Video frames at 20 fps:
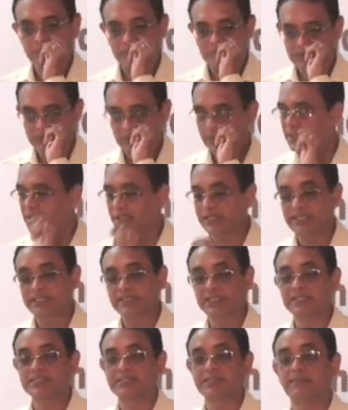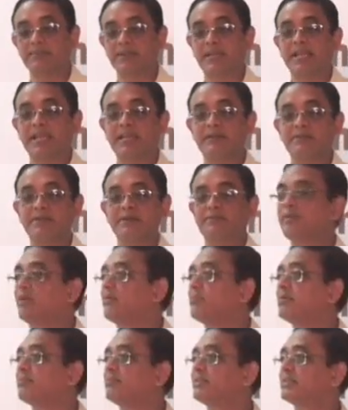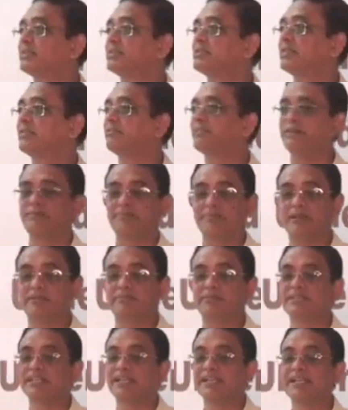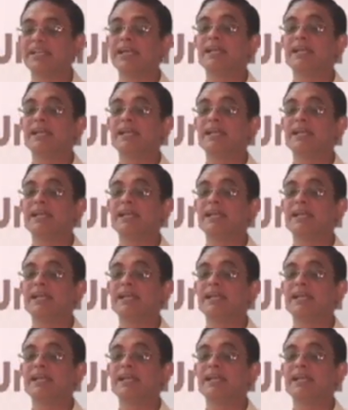Sorry, I think there's some alignment problem in this. Anyway, bear with that.